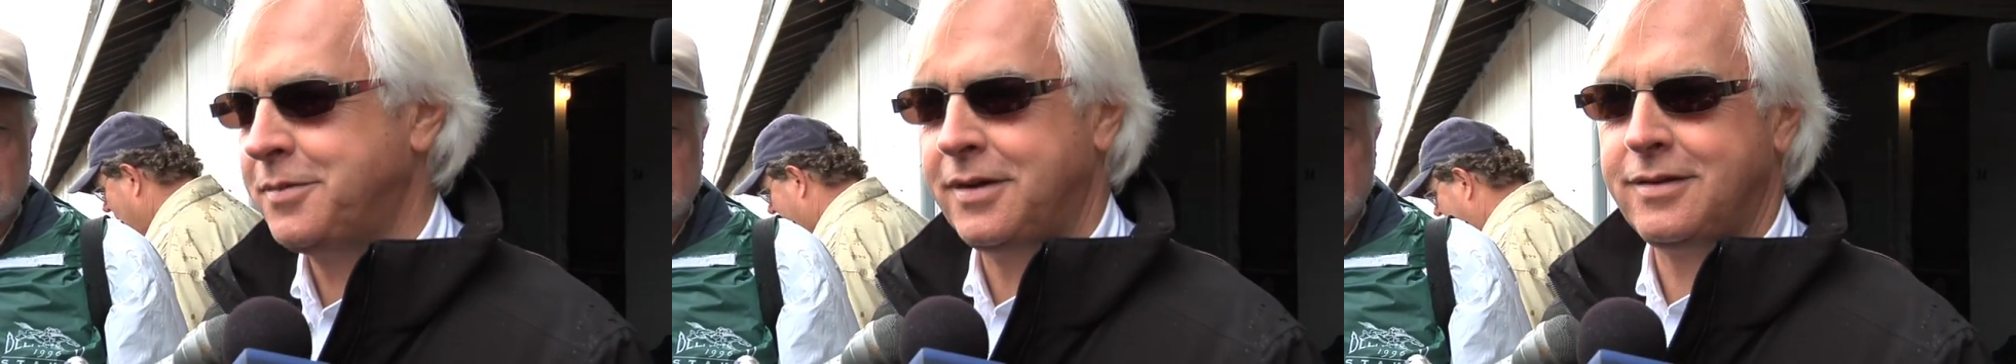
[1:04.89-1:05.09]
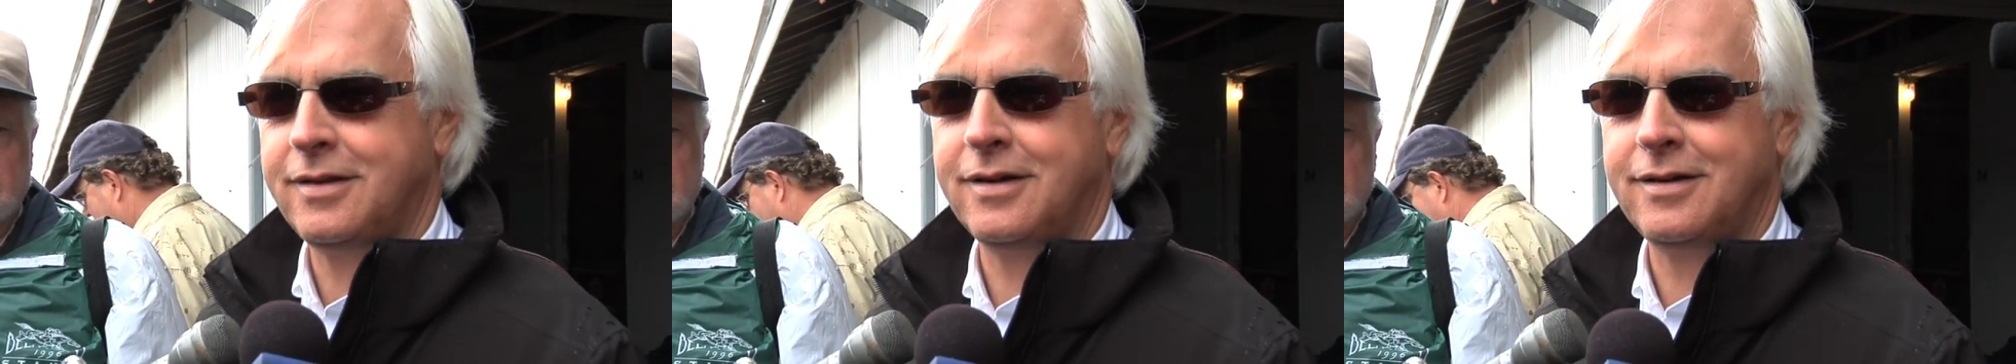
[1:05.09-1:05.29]

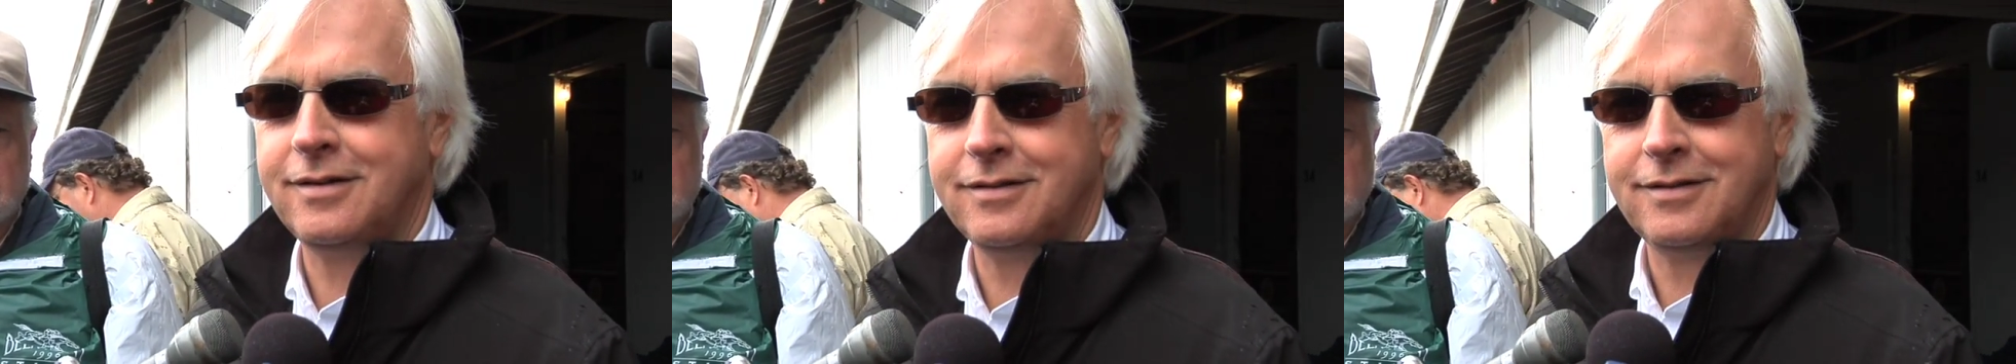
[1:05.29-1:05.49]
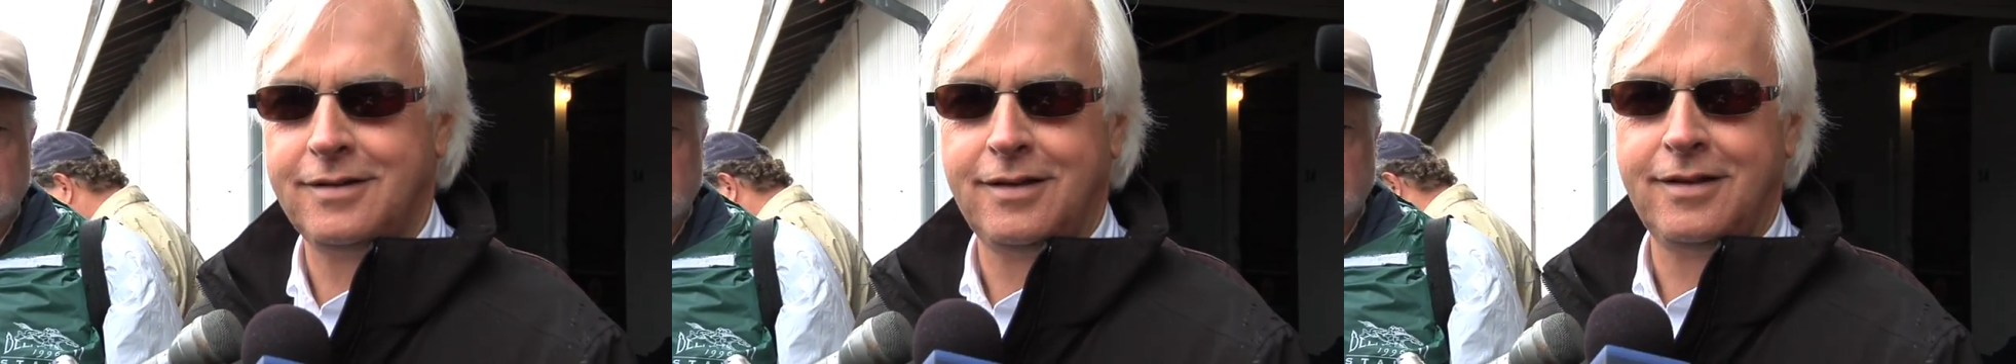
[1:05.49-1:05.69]
but uh,
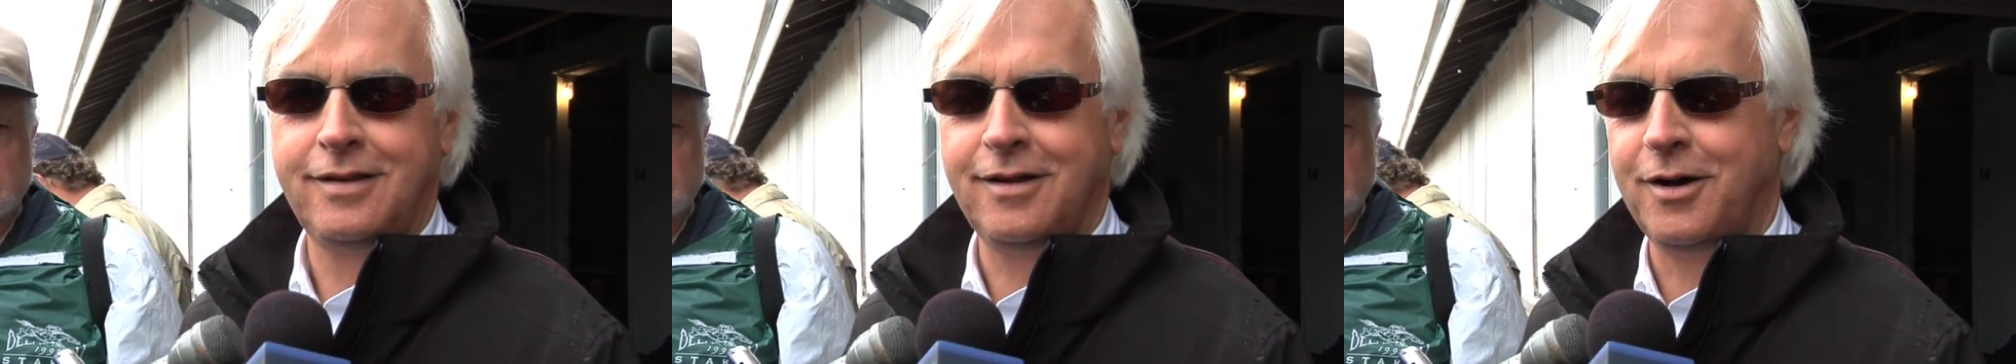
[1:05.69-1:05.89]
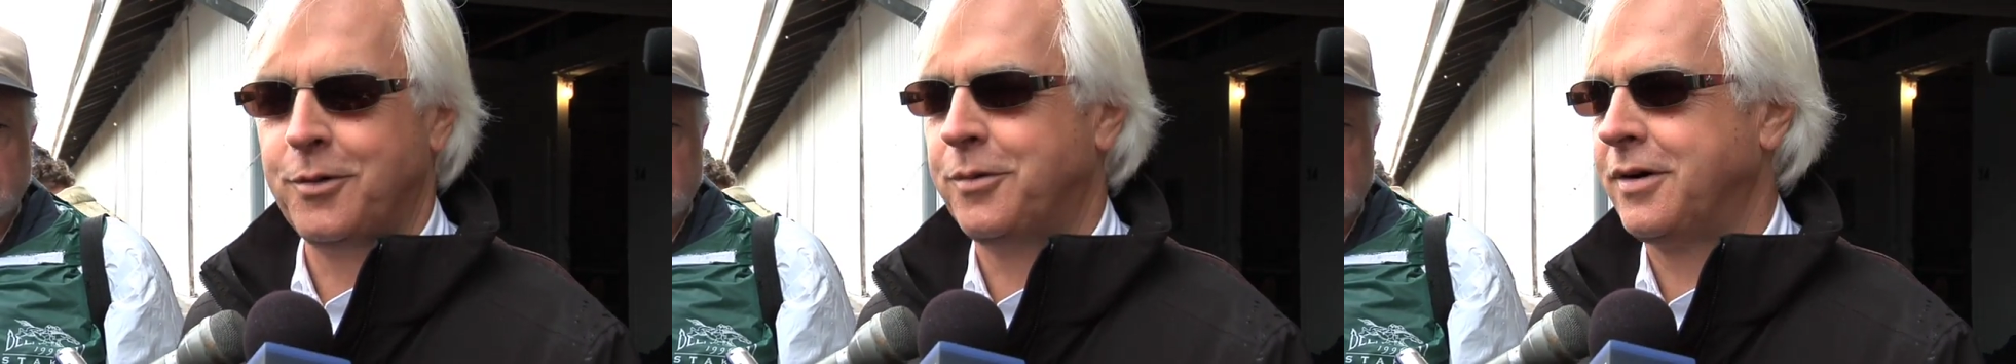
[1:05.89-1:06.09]

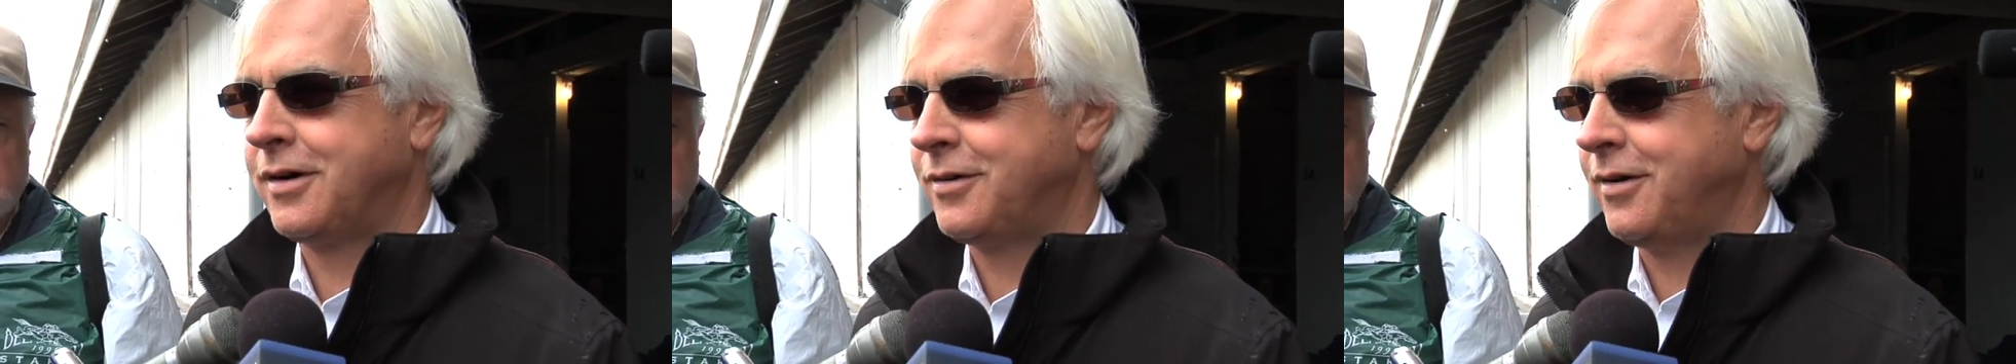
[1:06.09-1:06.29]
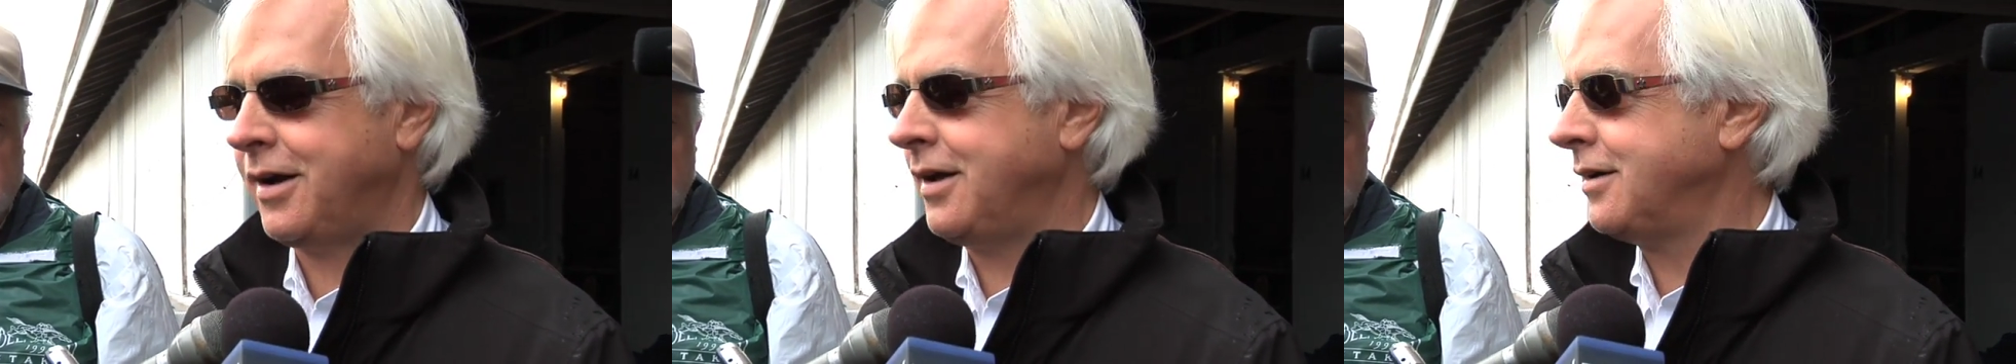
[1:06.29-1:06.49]
they all work
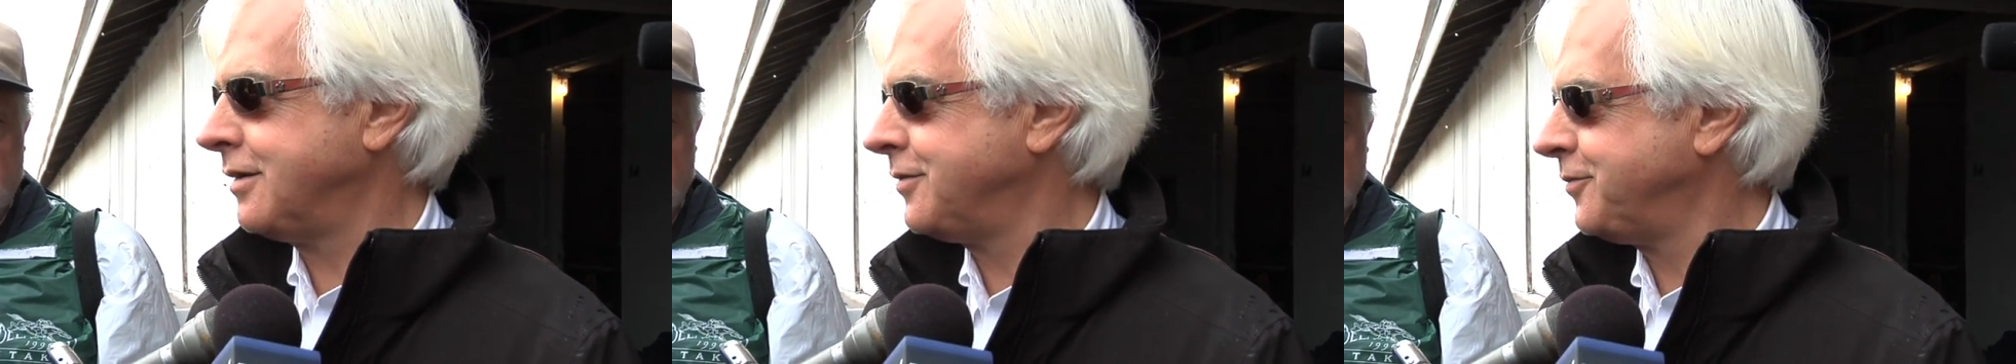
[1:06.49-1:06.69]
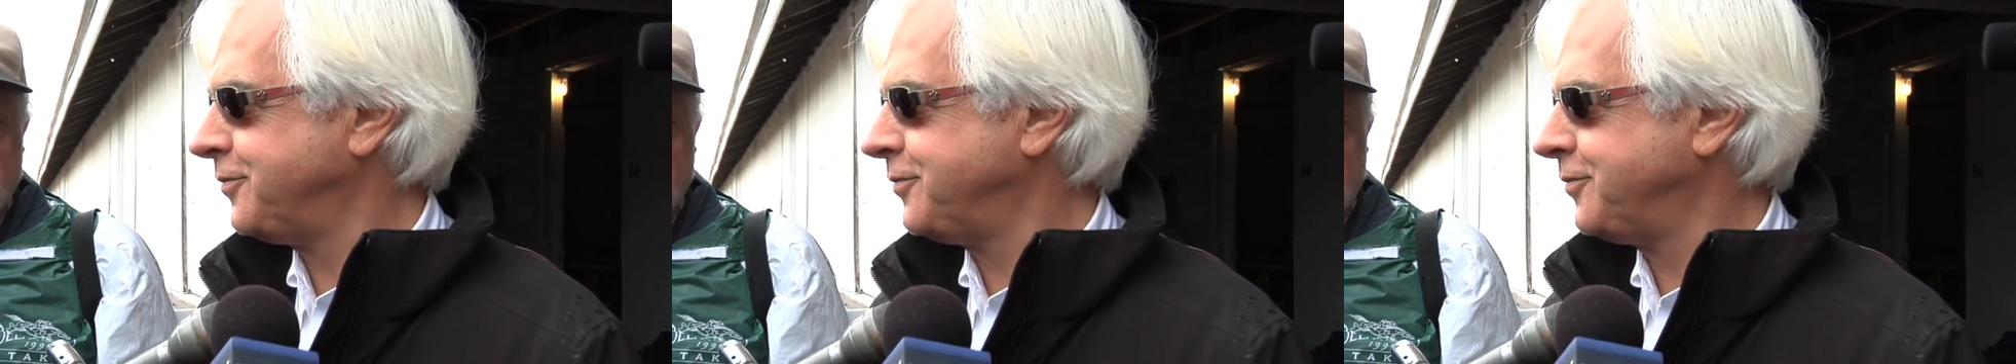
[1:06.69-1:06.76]
great.